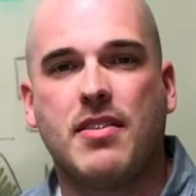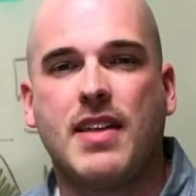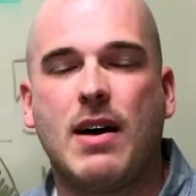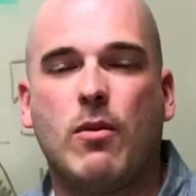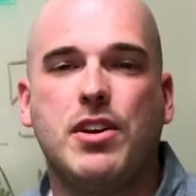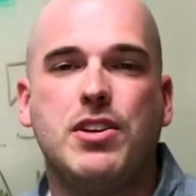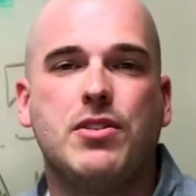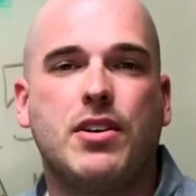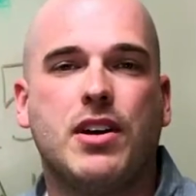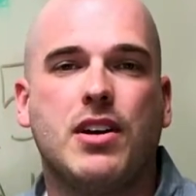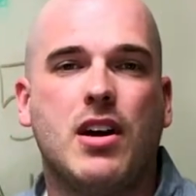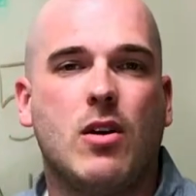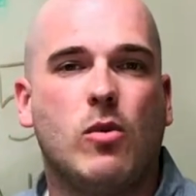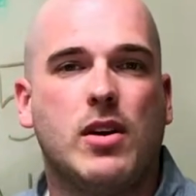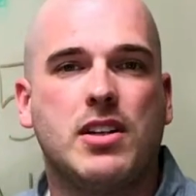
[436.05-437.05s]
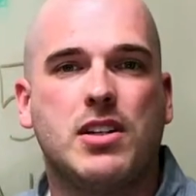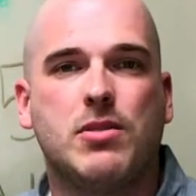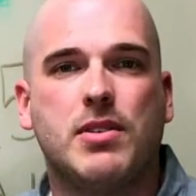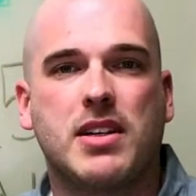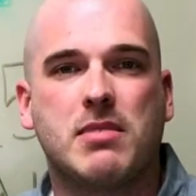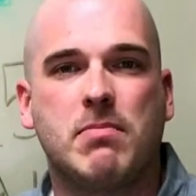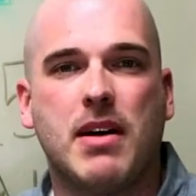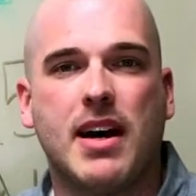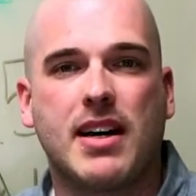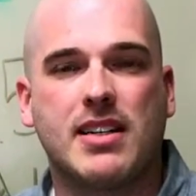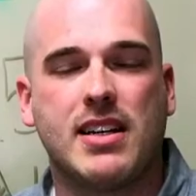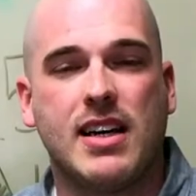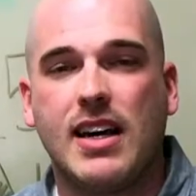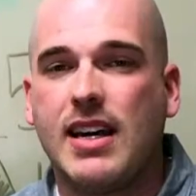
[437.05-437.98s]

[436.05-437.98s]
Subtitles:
That way you can know what to expect.